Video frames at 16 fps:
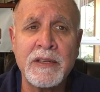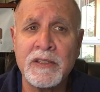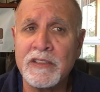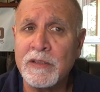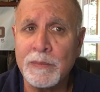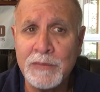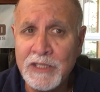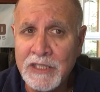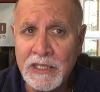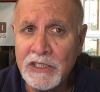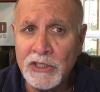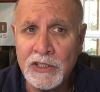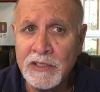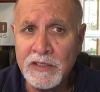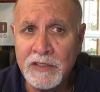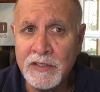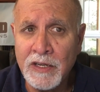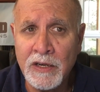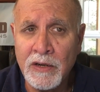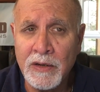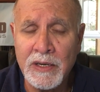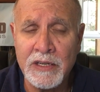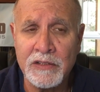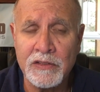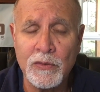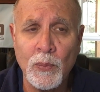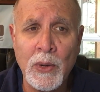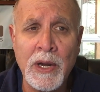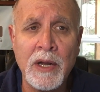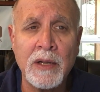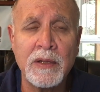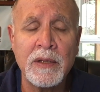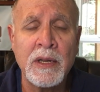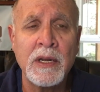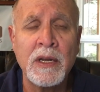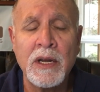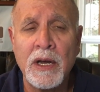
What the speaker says: There's some teachings there as well.